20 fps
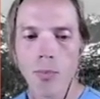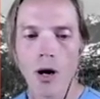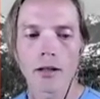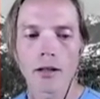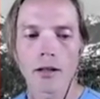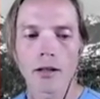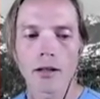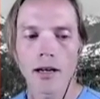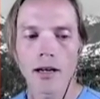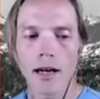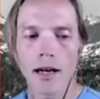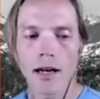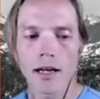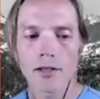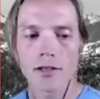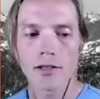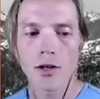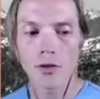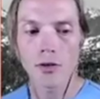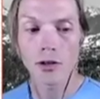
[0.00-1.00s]
you're going to
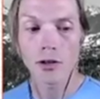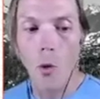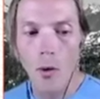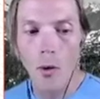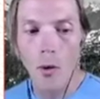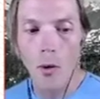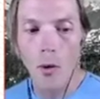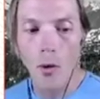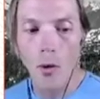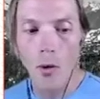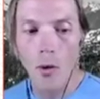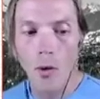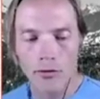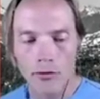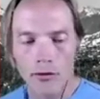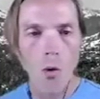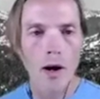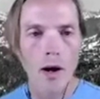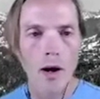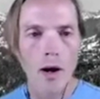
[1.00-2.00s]
require a tool like
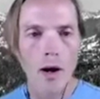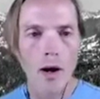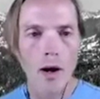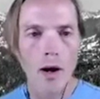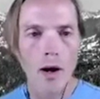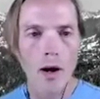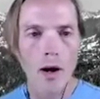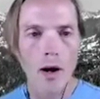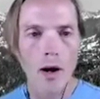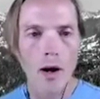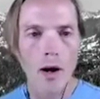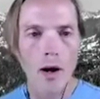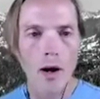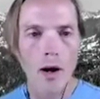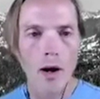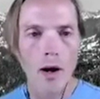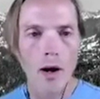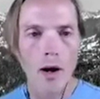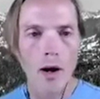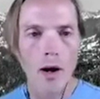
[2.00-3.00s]
GitLab and GitLab
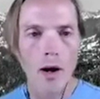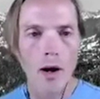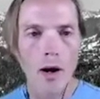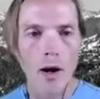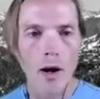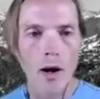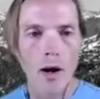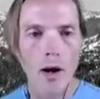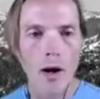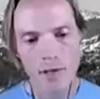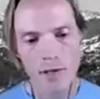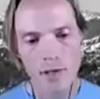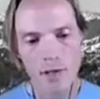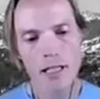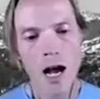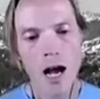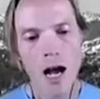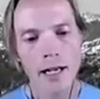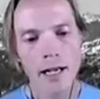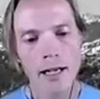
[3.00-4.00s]
CI to
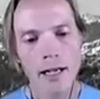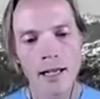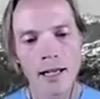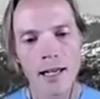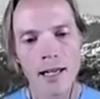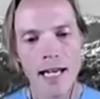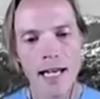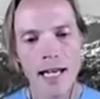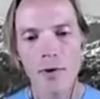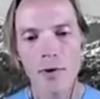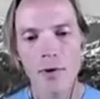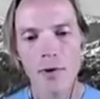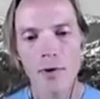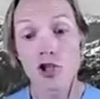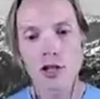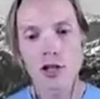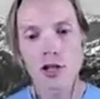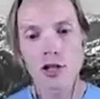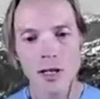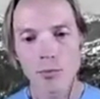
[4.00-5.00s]
help with the change
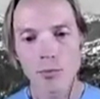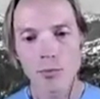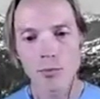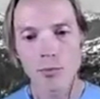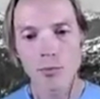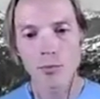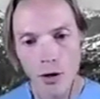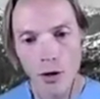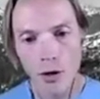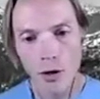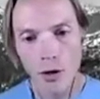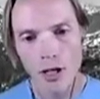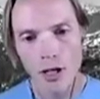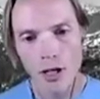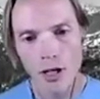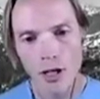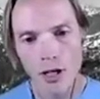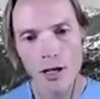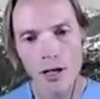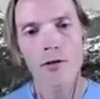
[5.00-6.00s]
management approach of
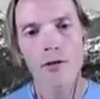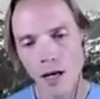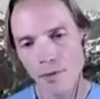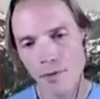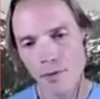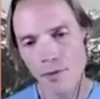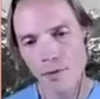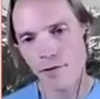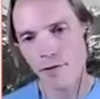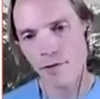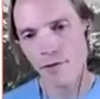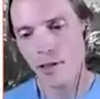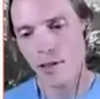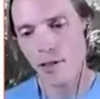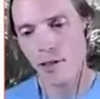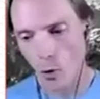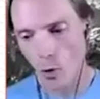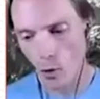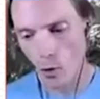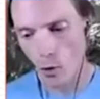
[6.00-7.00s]
how GitOps fits in with
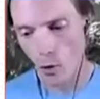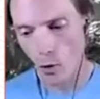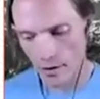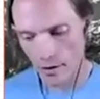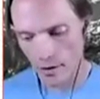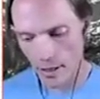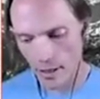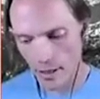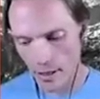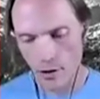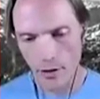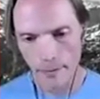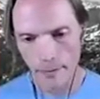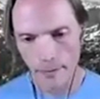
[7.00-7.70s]
your organization.